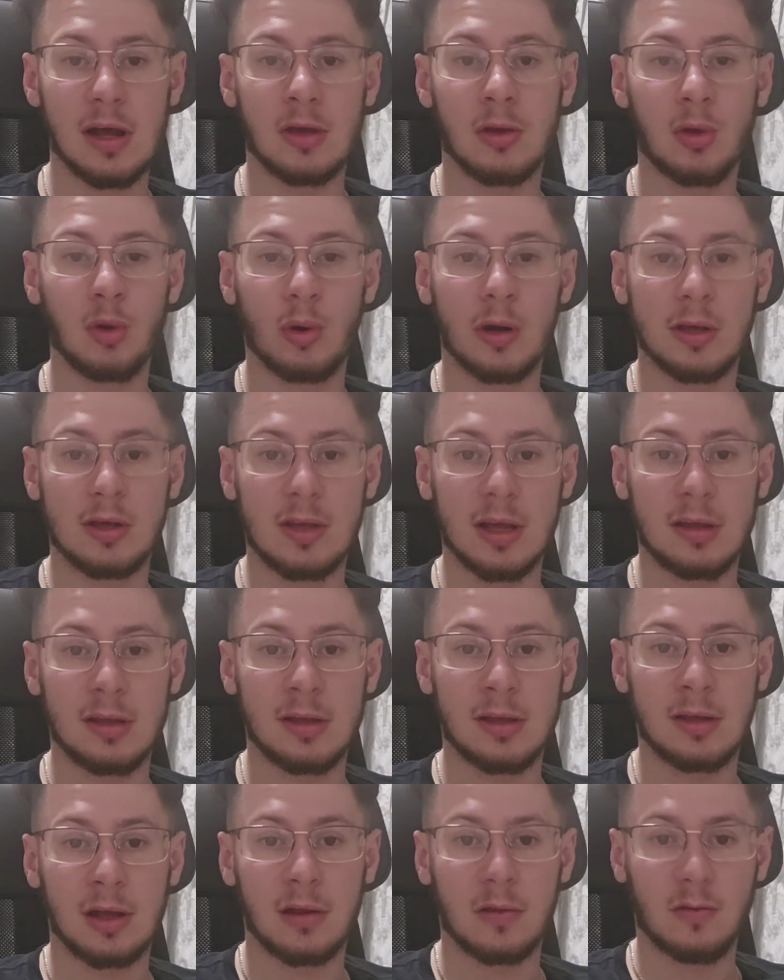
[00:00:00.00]
like you are
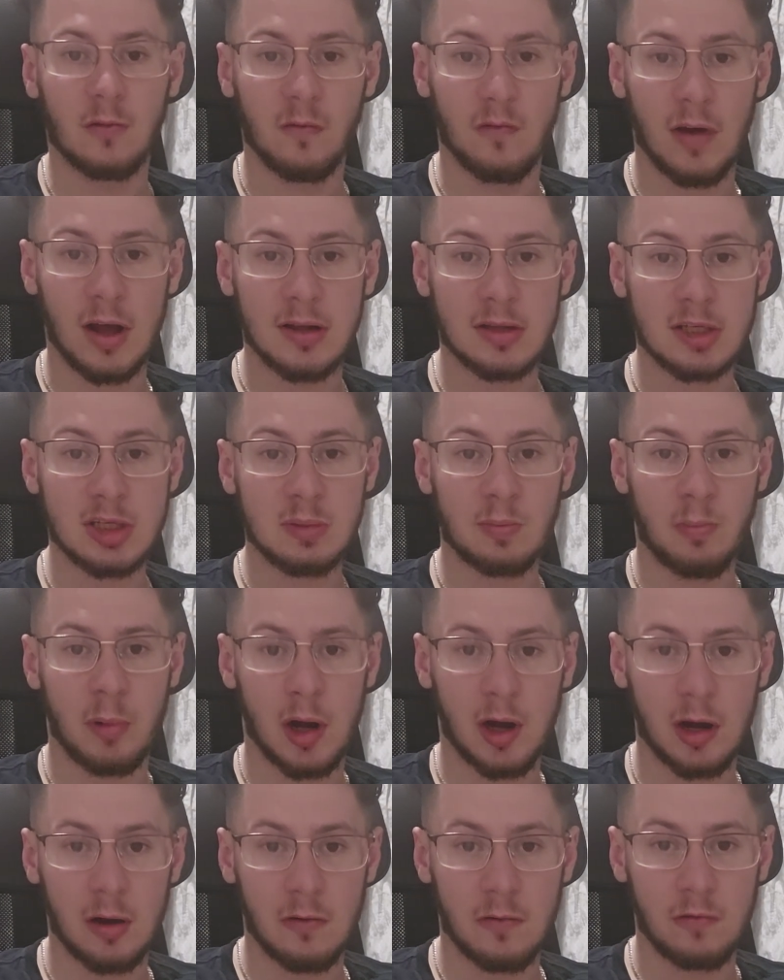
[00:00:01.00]
getting advanced,
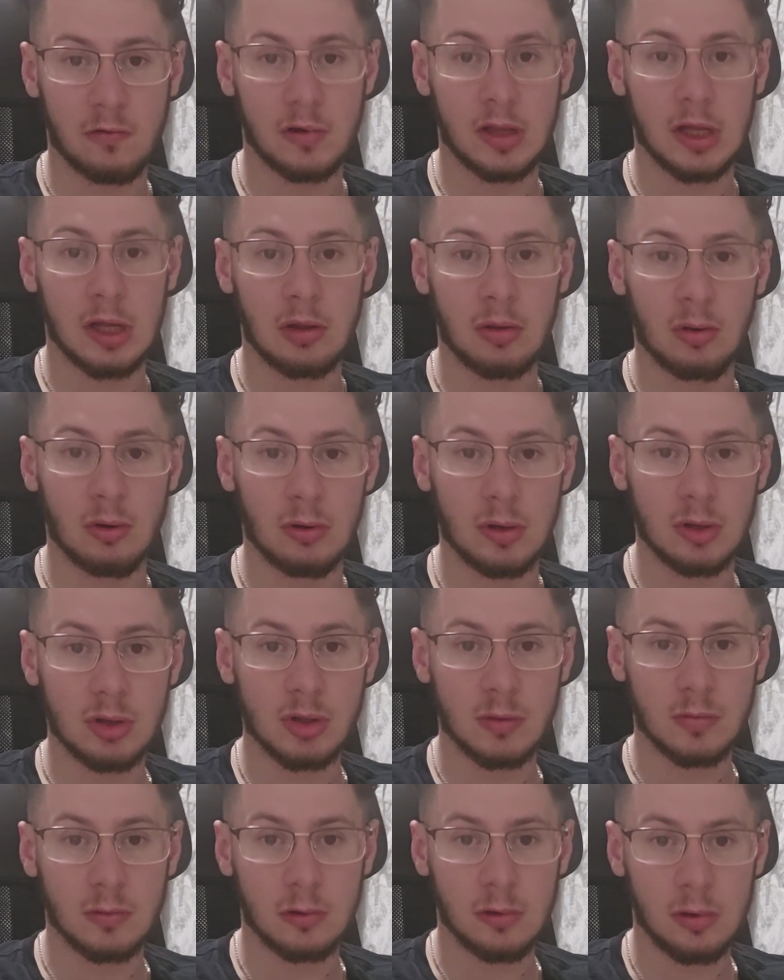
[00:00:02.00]
powerful, and
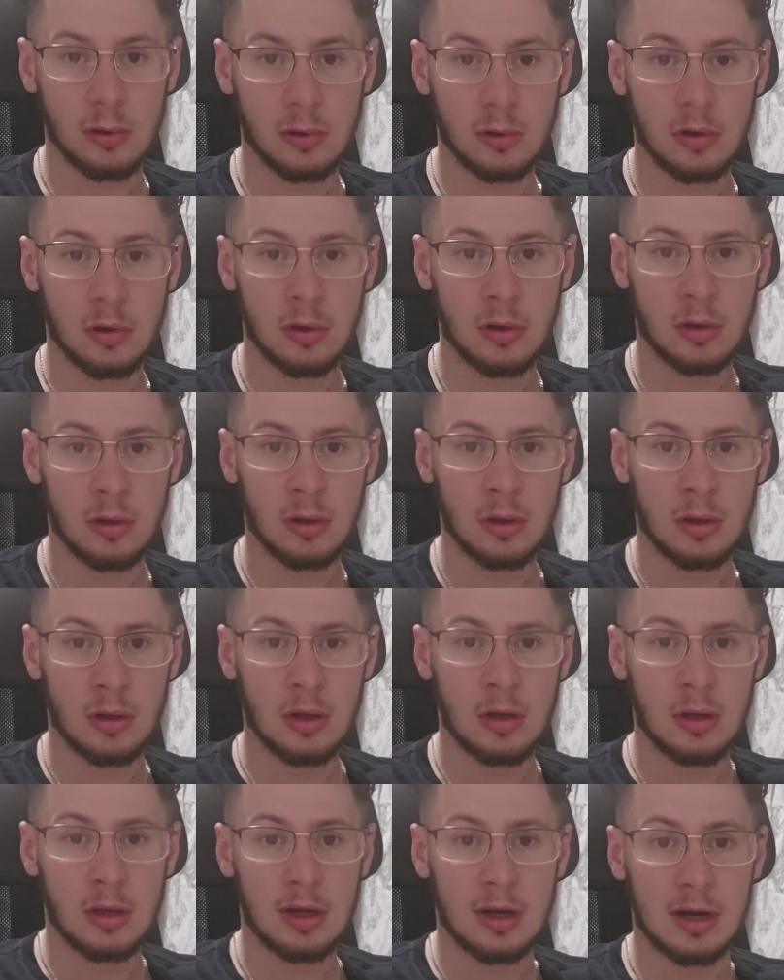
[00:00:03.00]
knowledgeable.
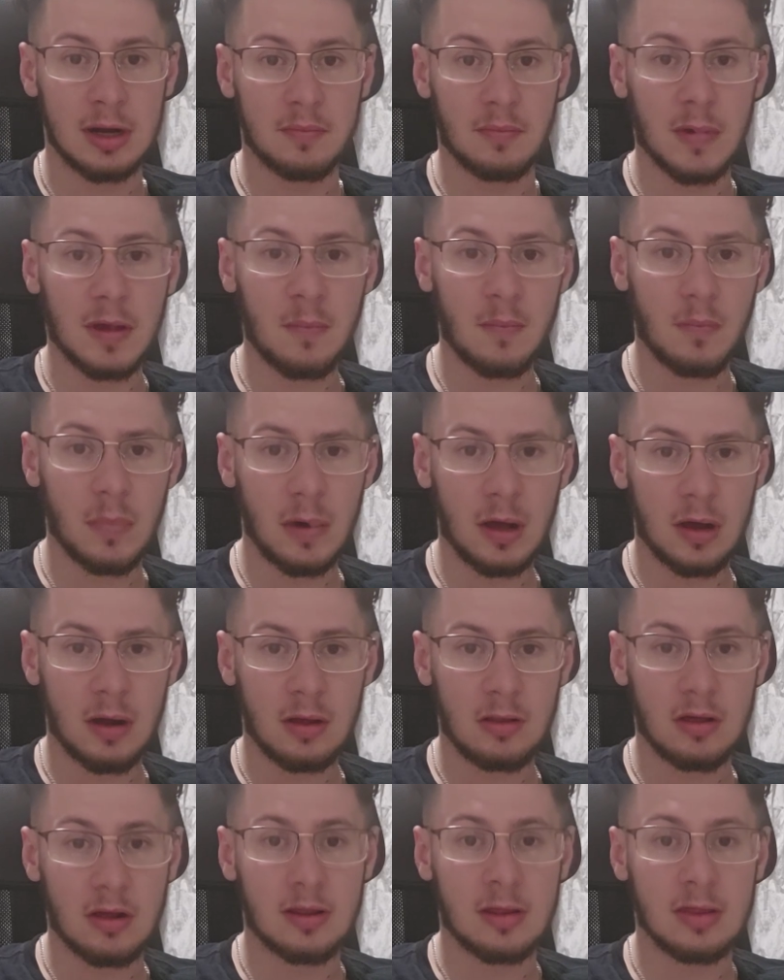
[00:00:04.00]
Remember
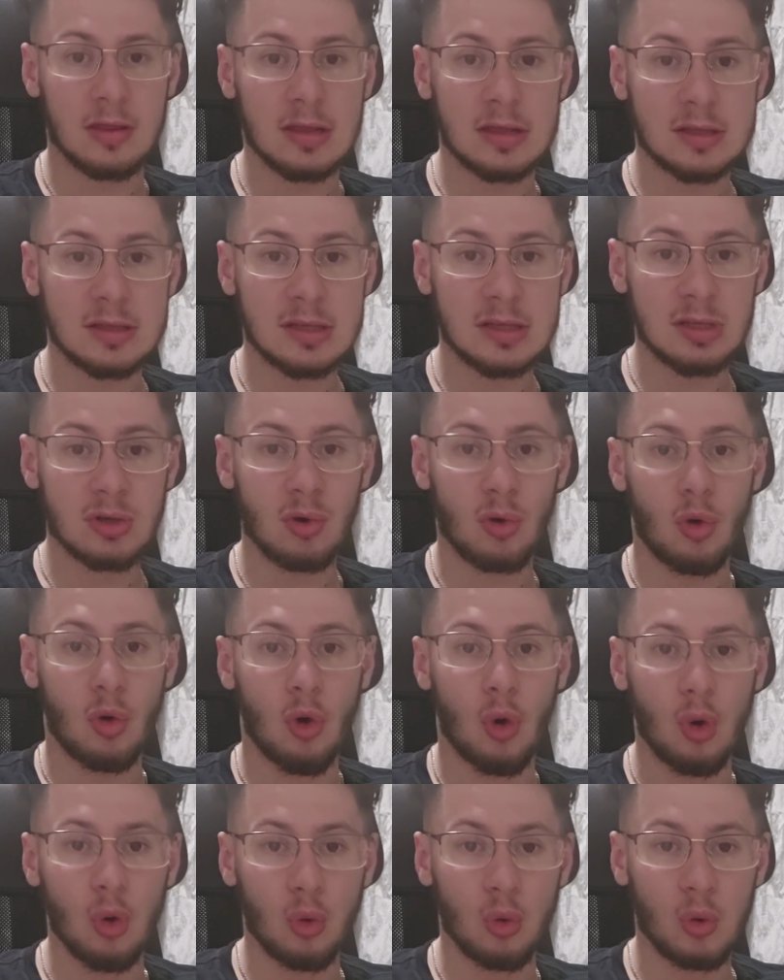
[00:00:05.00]
that this is
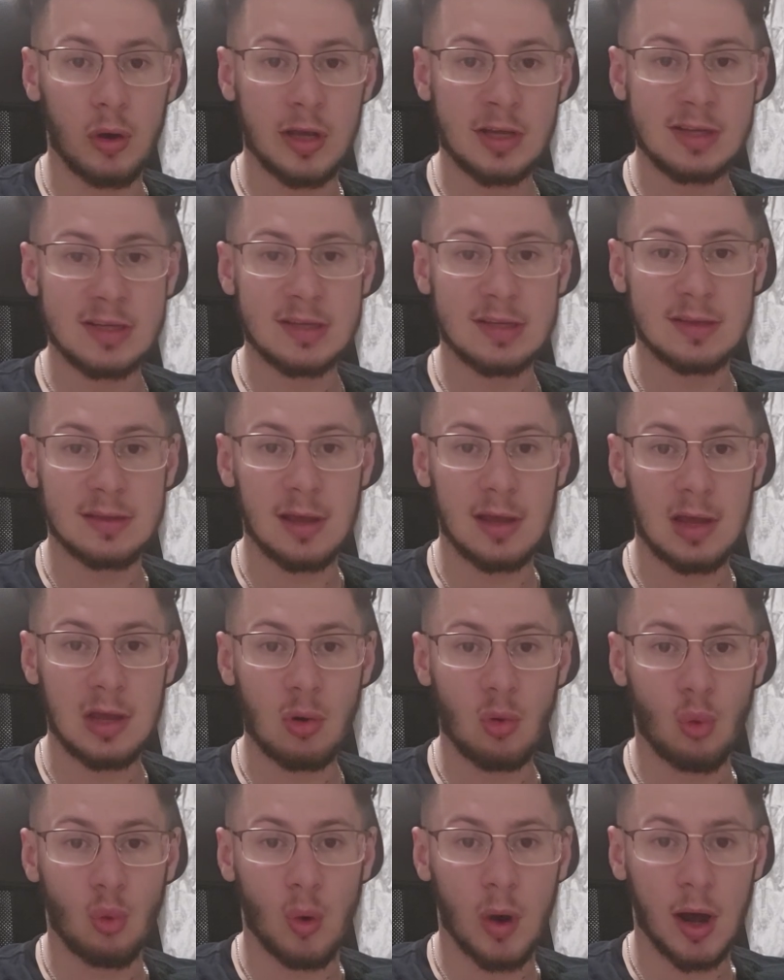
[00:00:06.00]
always day
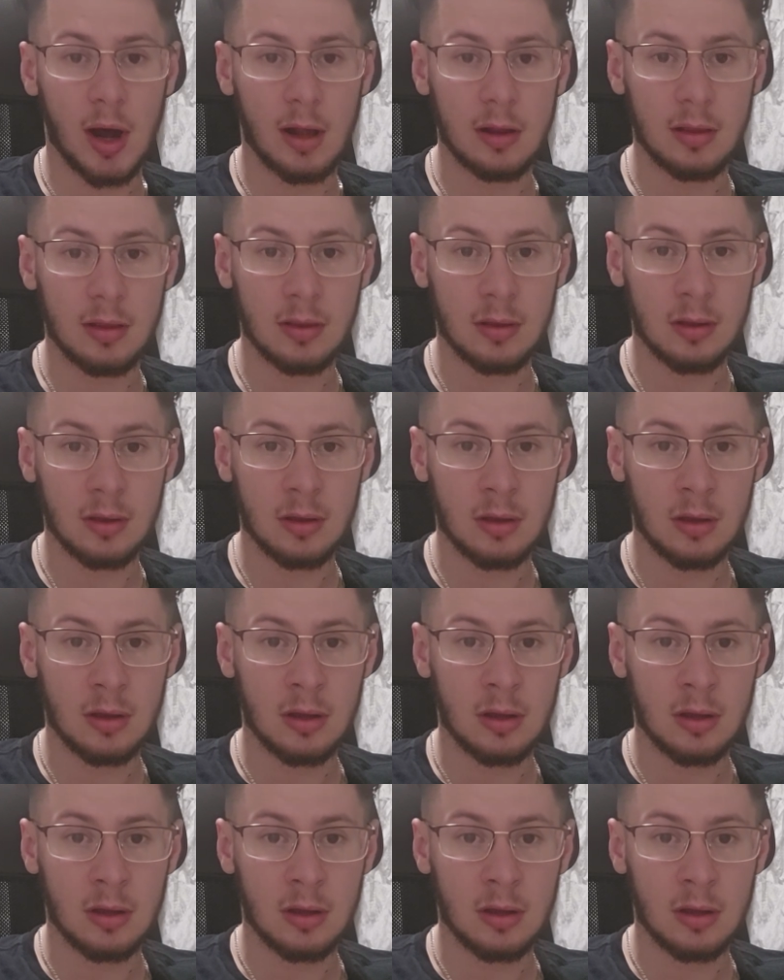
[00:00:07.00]
one.